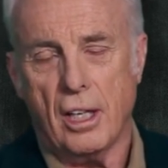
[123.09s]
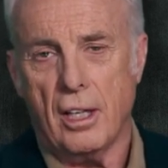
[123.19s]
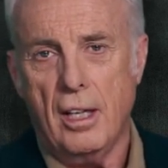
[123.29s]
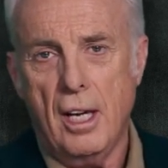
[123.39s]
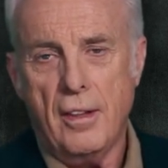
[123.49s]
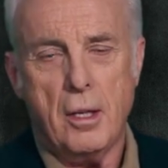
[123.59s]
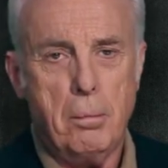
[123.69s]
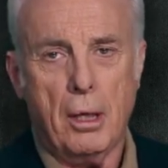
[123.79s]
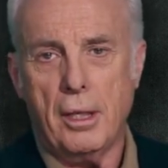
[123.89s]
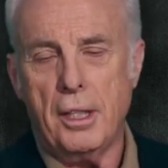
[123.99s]
the
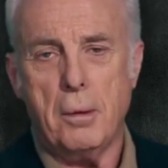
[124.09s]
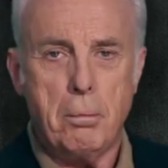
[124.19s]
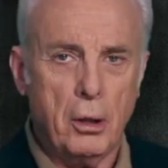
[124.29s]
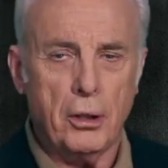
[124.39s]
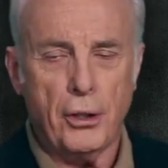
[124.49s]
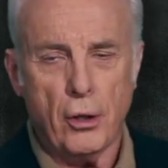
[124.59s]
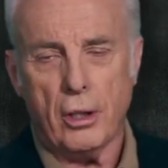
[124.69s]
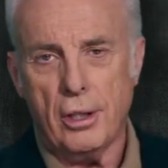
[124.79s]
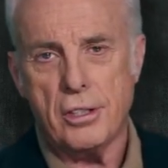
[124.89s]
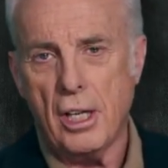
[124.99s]
ability to build an
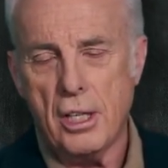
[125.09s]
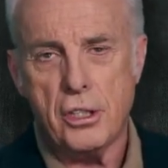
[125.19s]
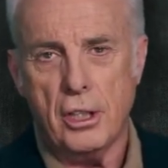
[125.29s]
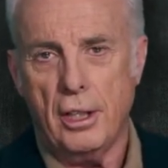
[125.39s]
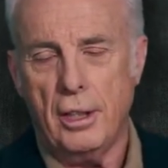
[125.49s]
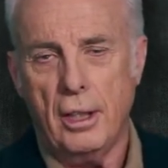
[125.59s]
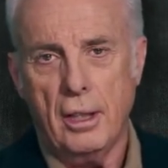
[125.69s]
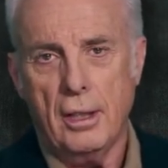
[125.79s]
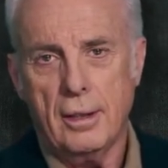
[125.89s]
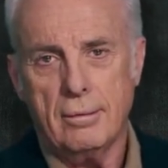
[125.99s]
organization.
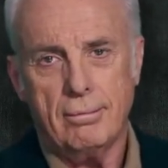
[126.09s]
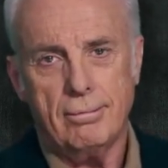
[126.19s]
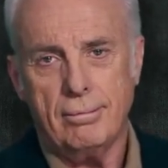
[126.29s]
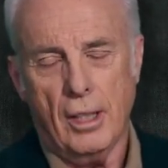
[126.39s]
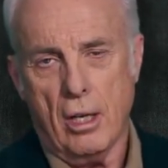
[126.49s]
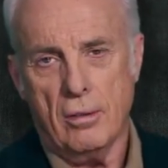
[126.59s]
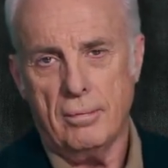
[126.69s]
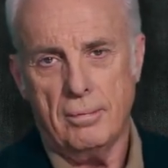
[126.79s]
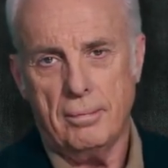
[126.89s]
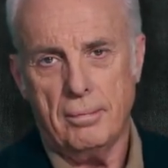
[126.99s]
No,
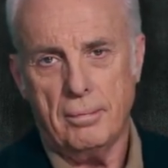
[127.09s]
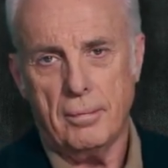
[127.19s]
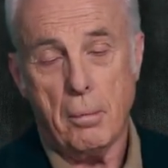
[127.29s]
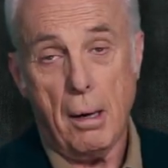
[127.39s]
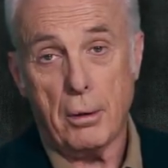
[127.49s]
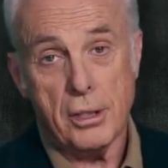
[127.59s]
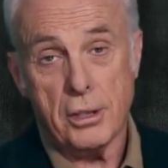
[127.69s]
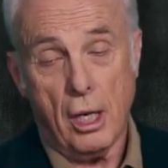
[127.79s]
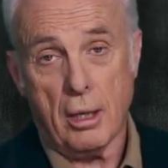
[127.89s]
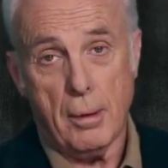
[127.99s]
the Bible
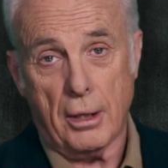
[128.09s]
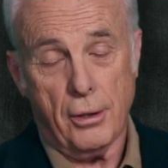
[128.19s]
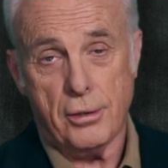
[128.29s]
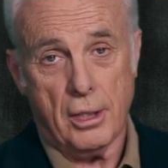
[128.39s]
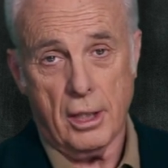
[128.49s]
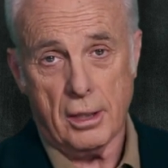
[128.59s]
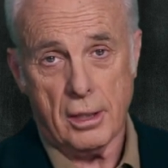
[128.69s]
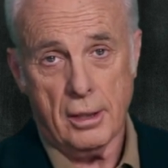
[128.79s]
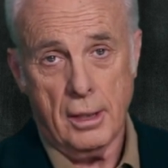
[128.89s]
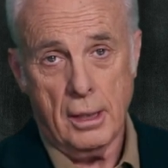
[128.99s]
doesn't talk about those things.